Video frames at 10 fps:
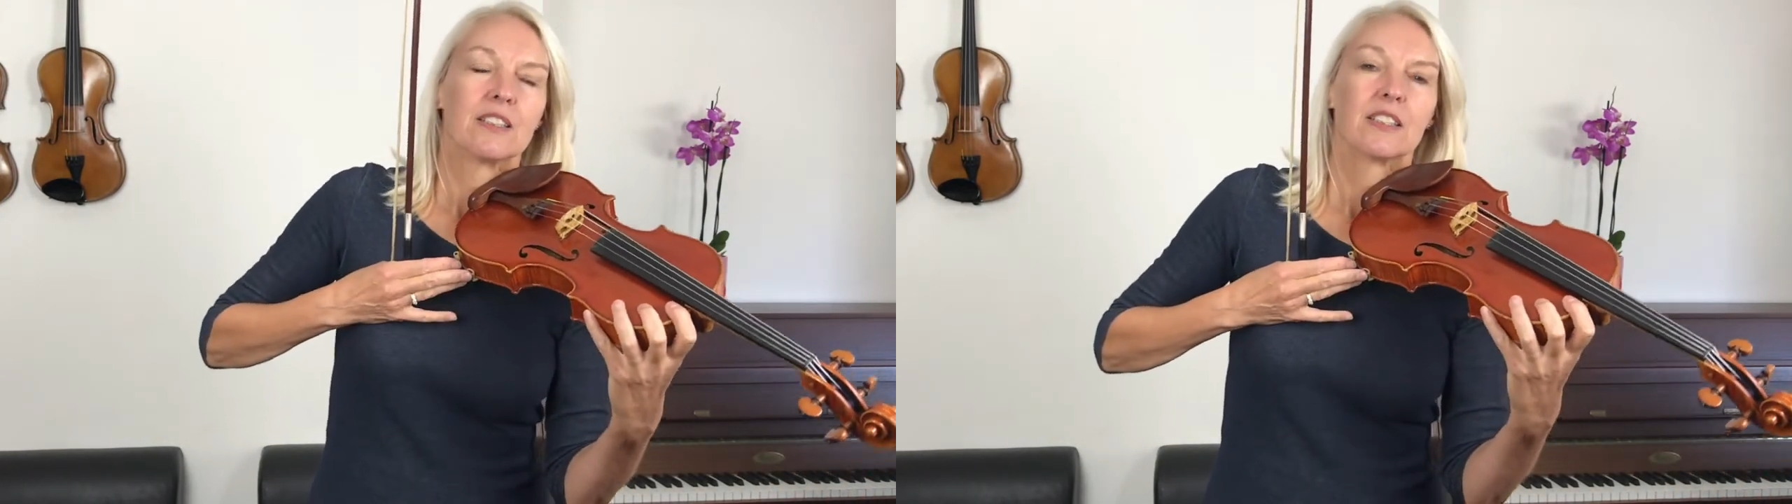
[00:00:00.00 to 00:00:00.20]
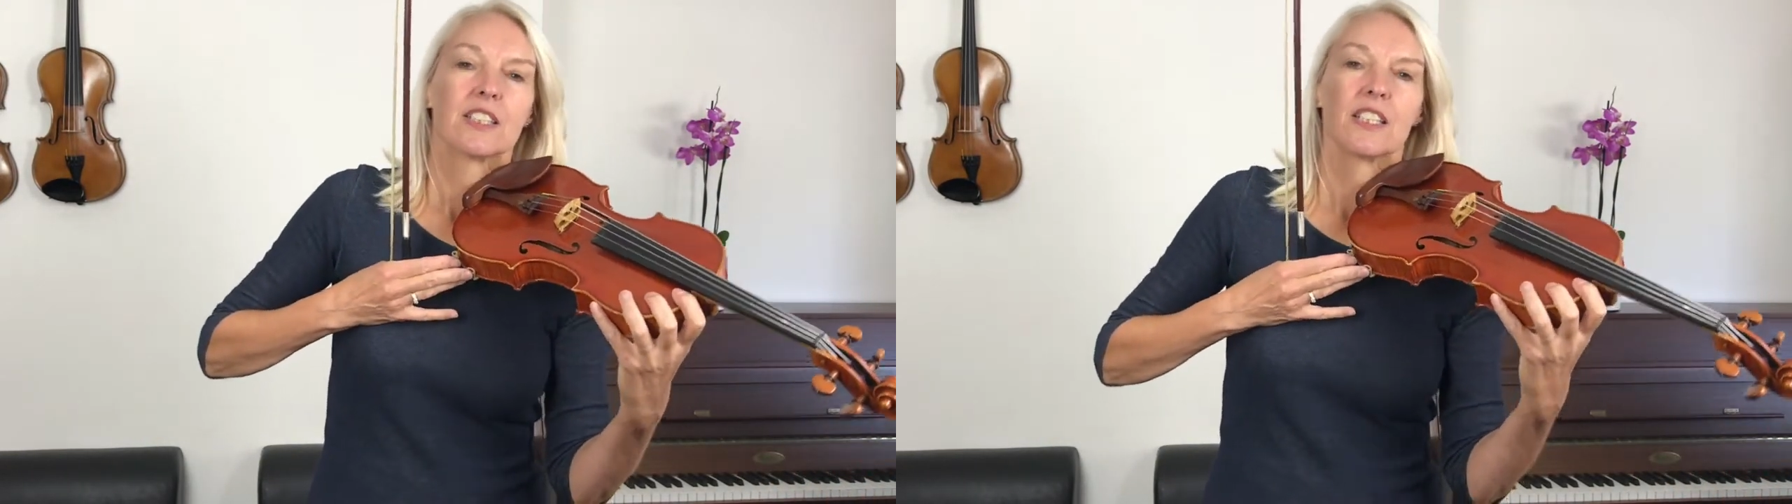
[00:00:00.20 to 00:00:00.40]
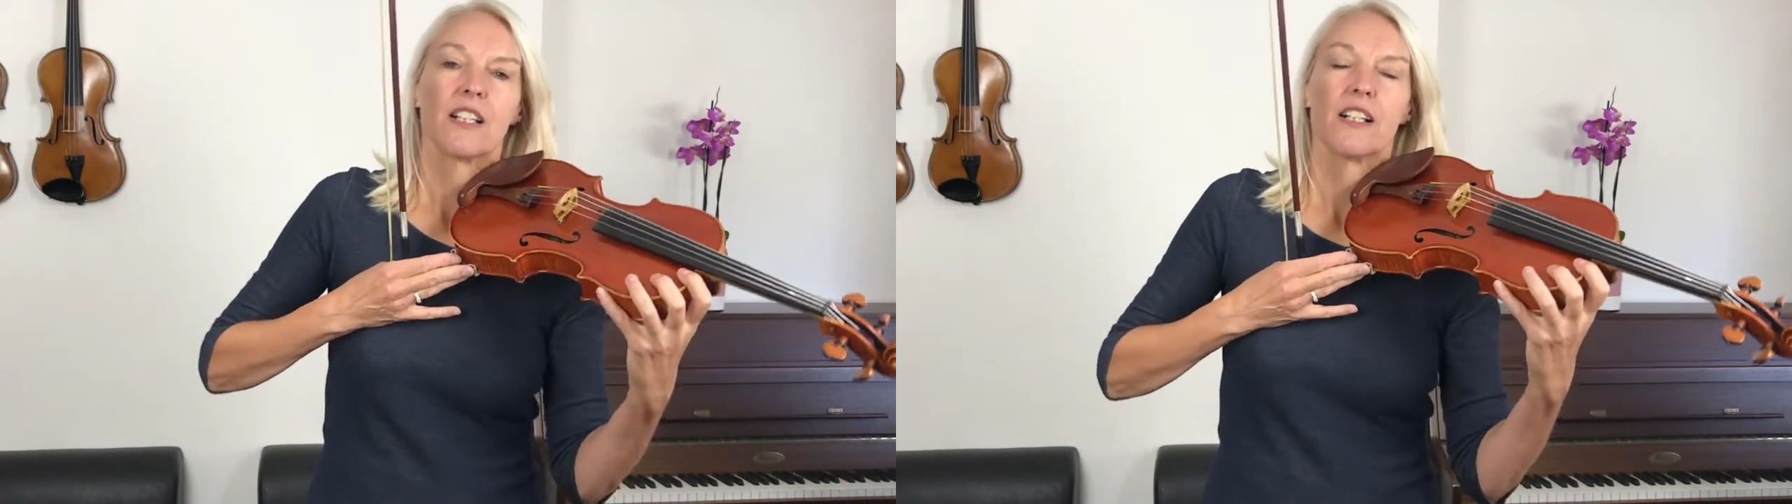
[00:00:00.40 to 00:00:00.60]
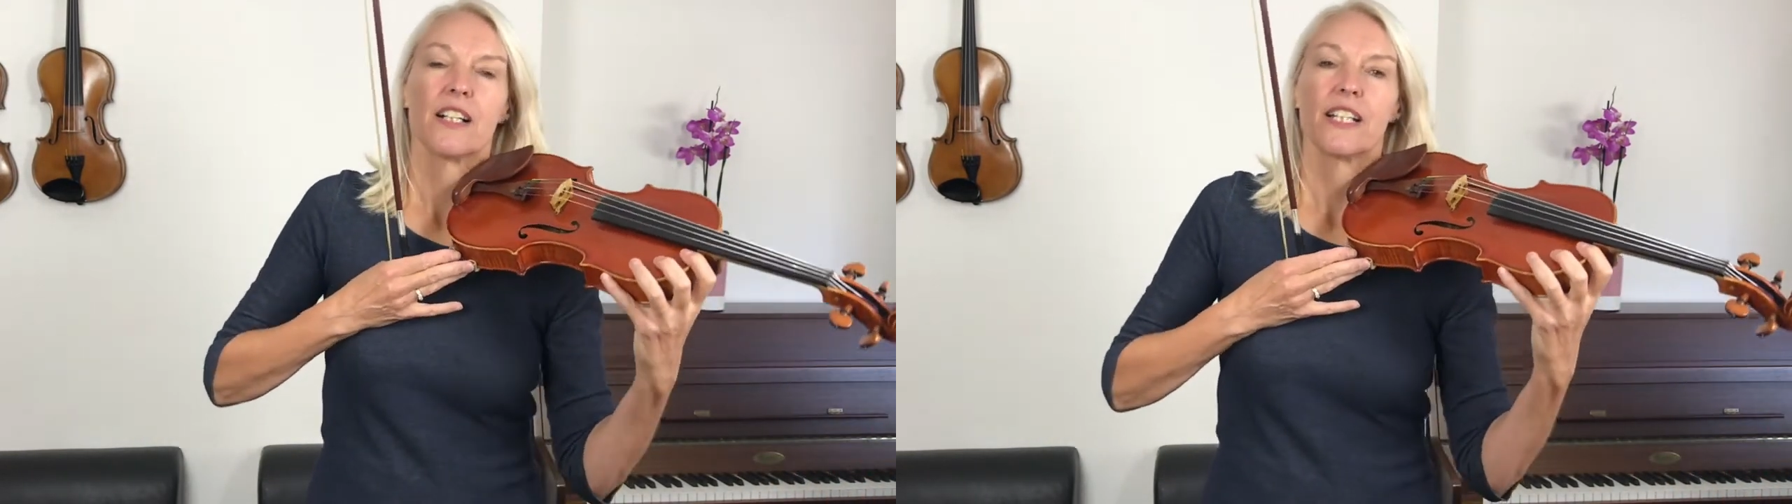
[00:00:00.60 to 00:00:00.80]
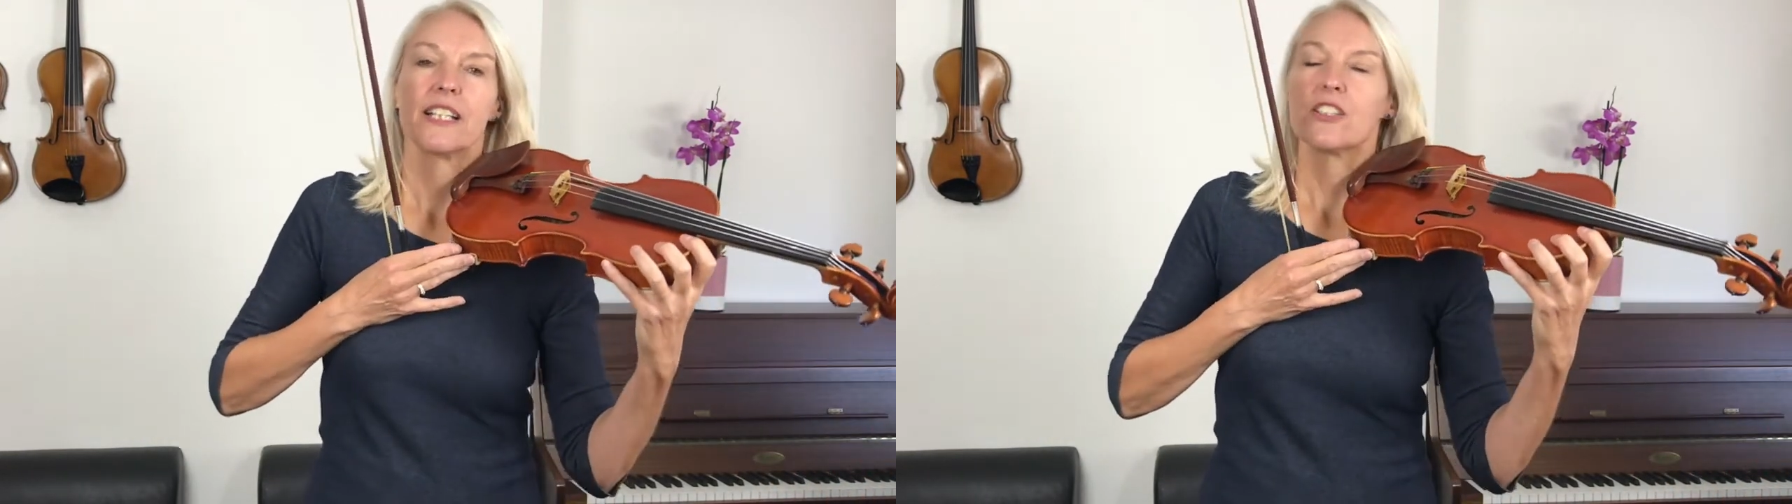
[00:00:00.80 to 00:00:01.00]

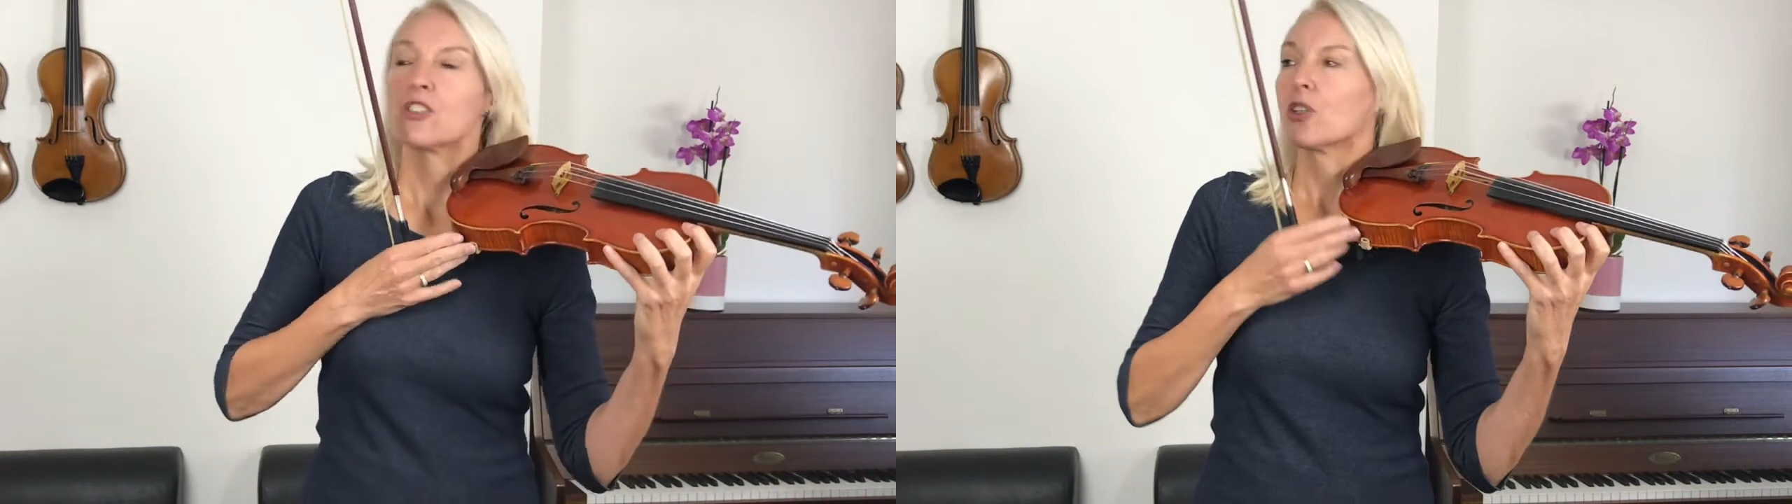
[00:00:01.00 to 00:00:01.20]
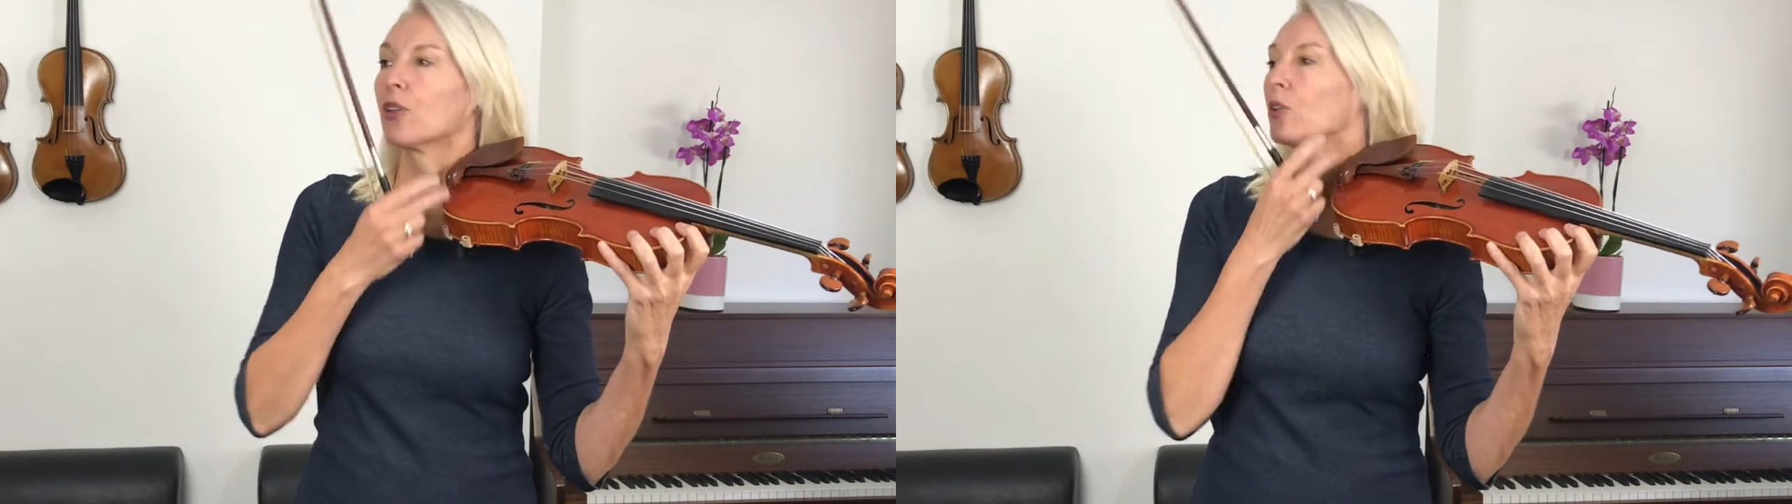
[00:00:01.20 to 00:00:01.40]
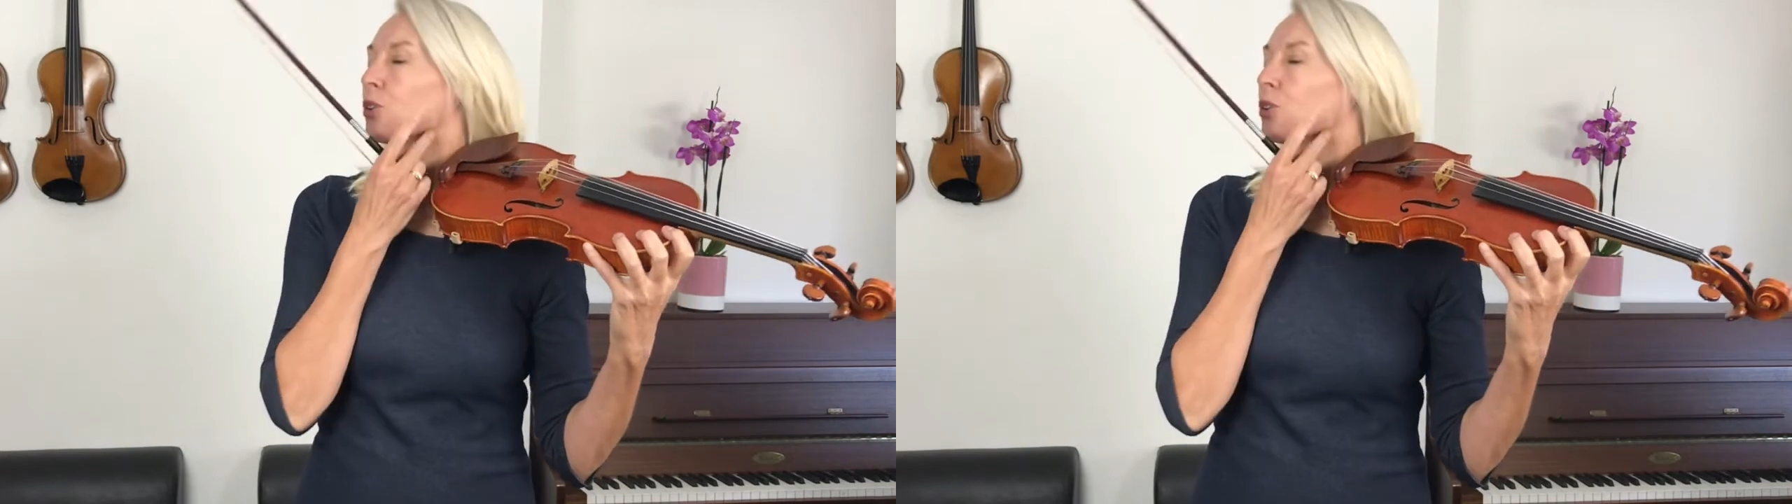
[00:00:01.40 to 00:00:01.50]
slide it so your